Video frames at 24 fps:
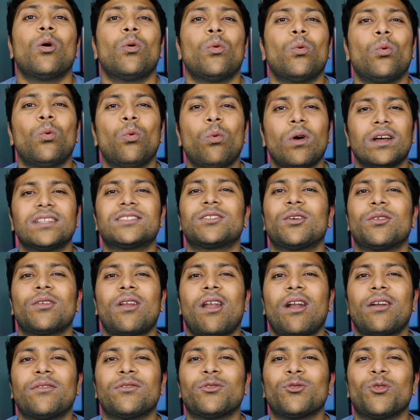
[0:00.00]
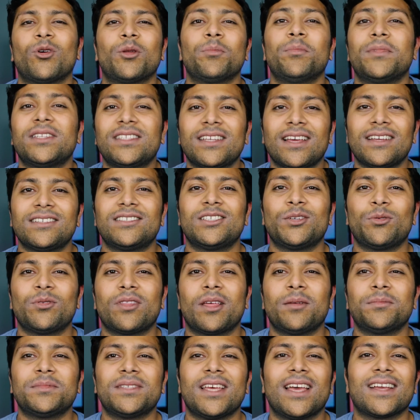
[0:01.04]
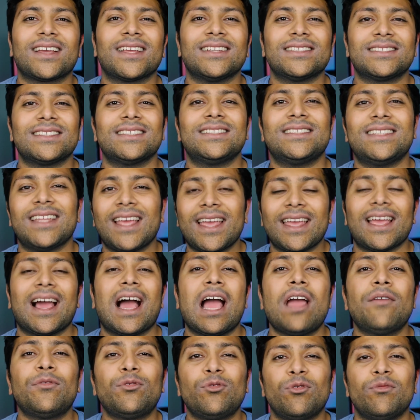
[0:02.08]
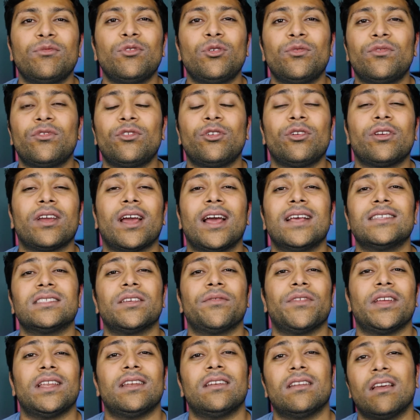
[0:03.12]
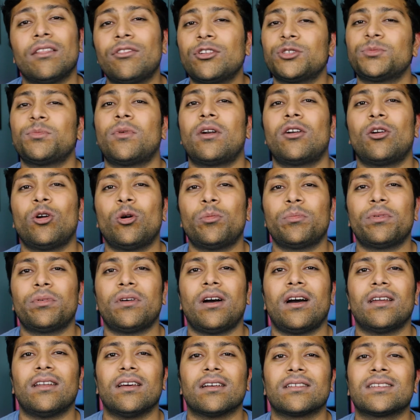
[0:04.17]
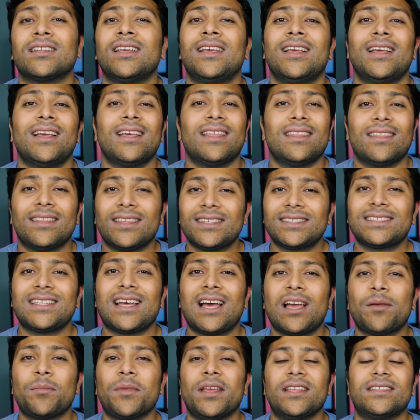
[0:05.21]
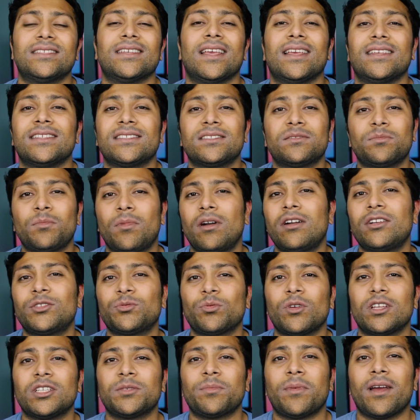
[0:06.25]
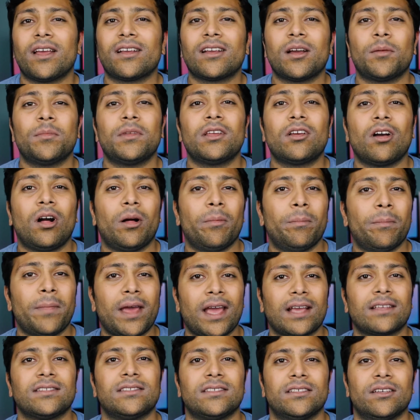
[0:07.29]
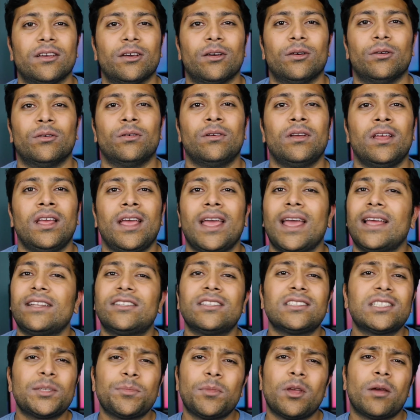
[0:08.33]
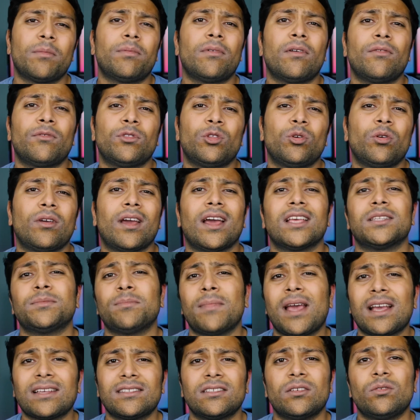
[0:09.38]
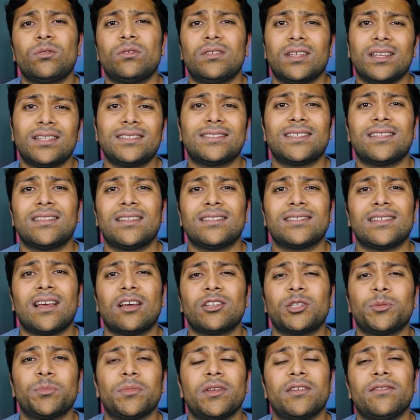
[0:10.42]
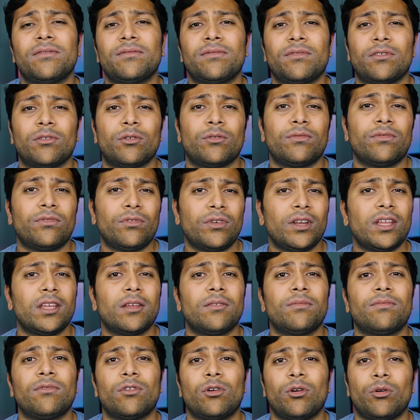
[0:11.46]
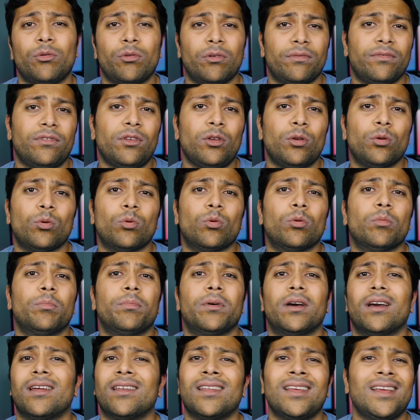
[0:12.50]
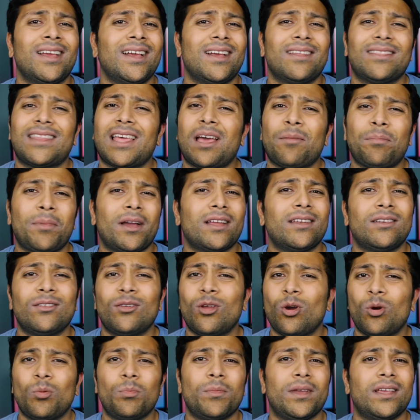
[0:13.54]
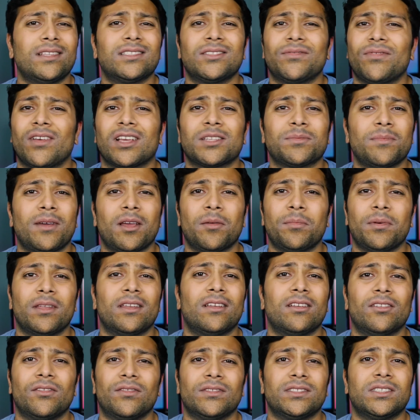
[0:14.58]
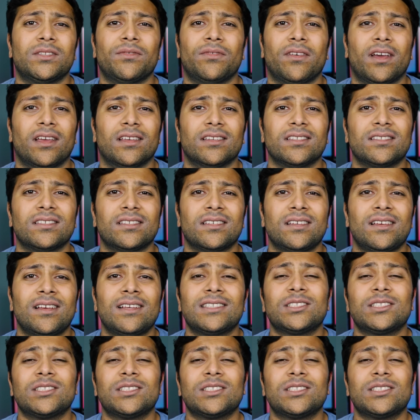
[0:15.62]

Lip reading: What's going on, everyone? Mitesh here with MTech, and today I have a review for you guys of another smart home product. This time it's a smart switch by a company called Maxcio. And just to be upfront with you guys, Maxcio did send this out to me for free for a review, but that by no means affects my opinion of this device.